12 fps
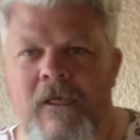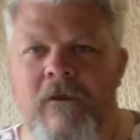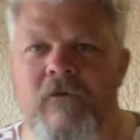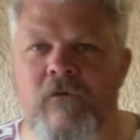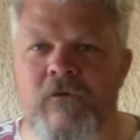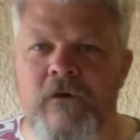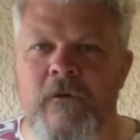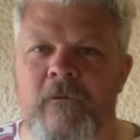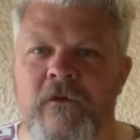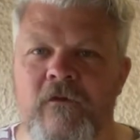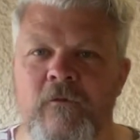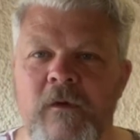So I'm
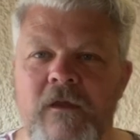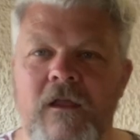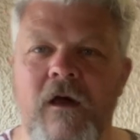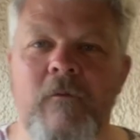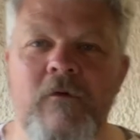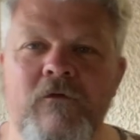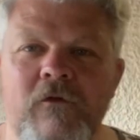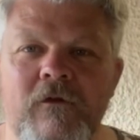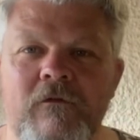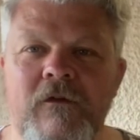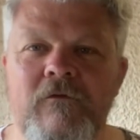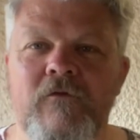filming this bit now before
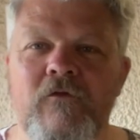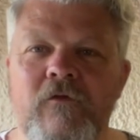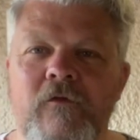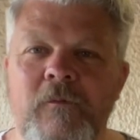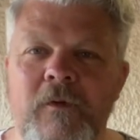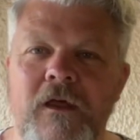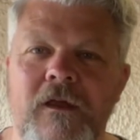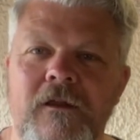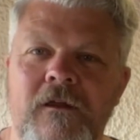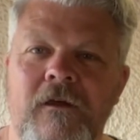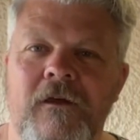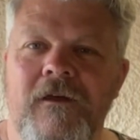I've even done the
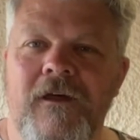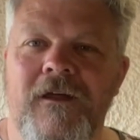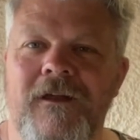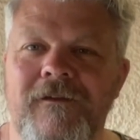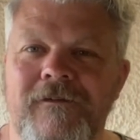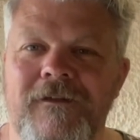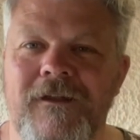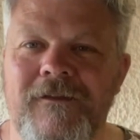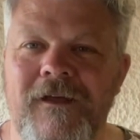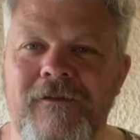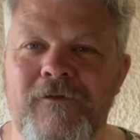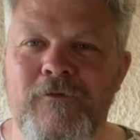playing or anything like
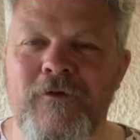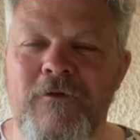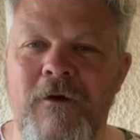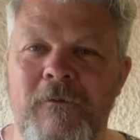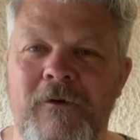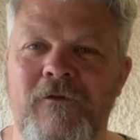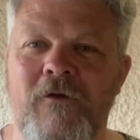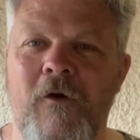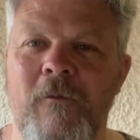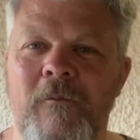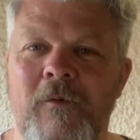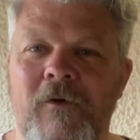that, so I don't know where it's
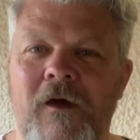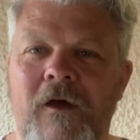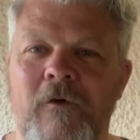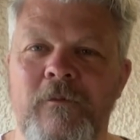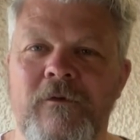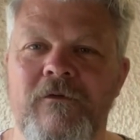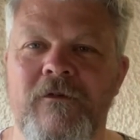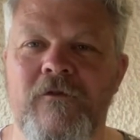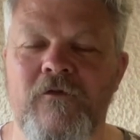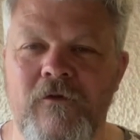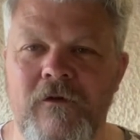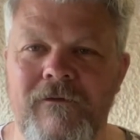gone, but I hope you've
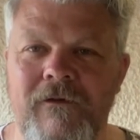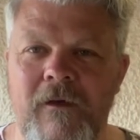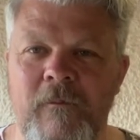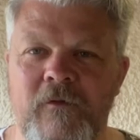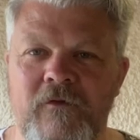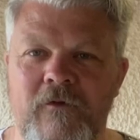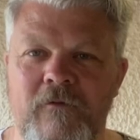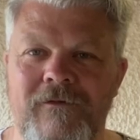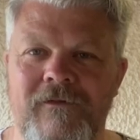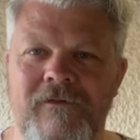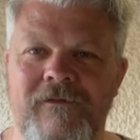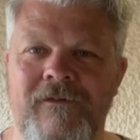enjoyed episode
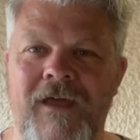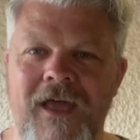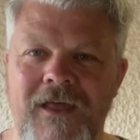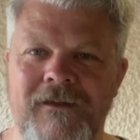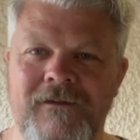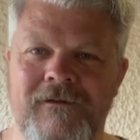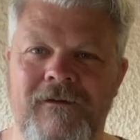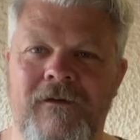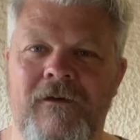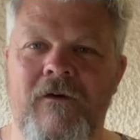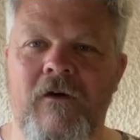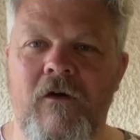10
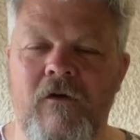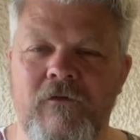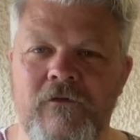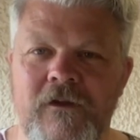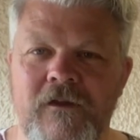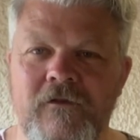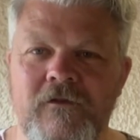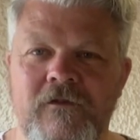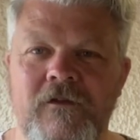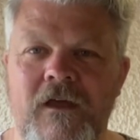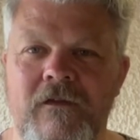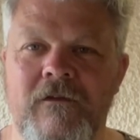of Neil's
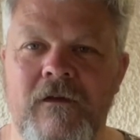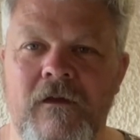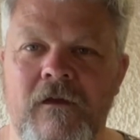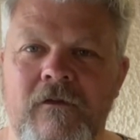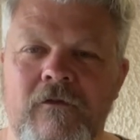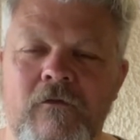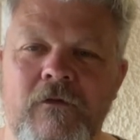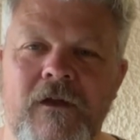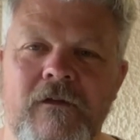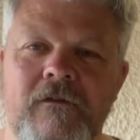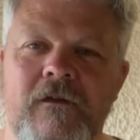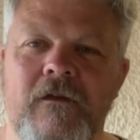Shed. Don't
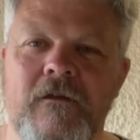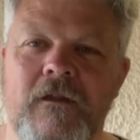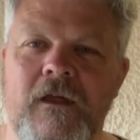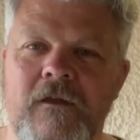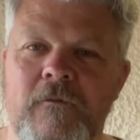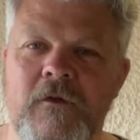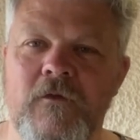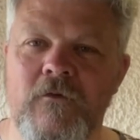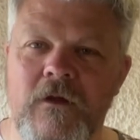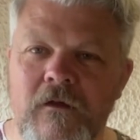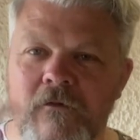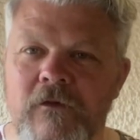forget to like my new
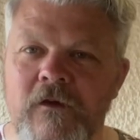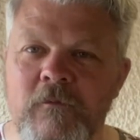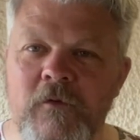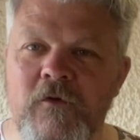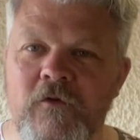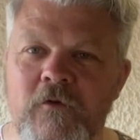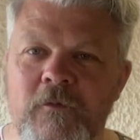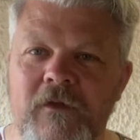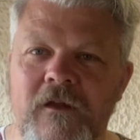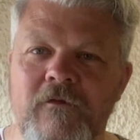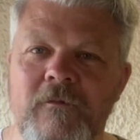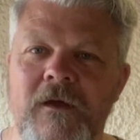little Facebook group
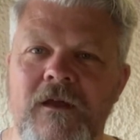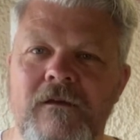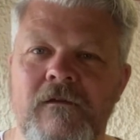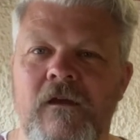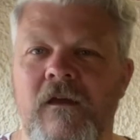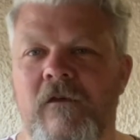that I've made.